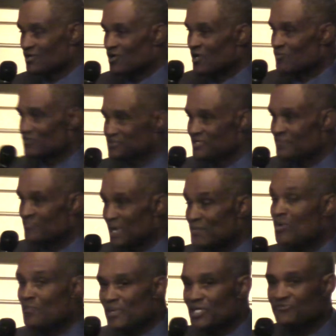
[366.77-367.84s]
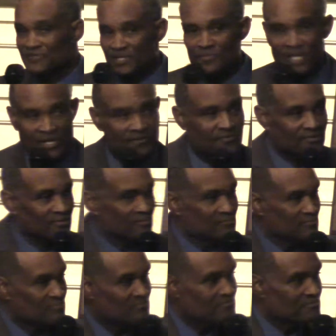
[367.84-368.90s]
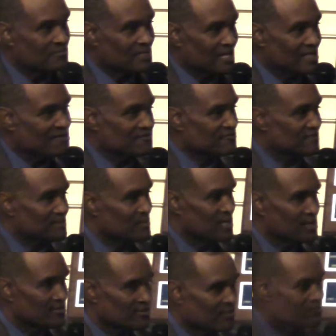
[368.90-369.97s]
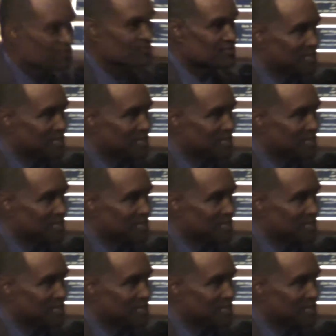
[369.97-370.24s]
Carl was telling him, I'm going to make a 700. At least 700 on the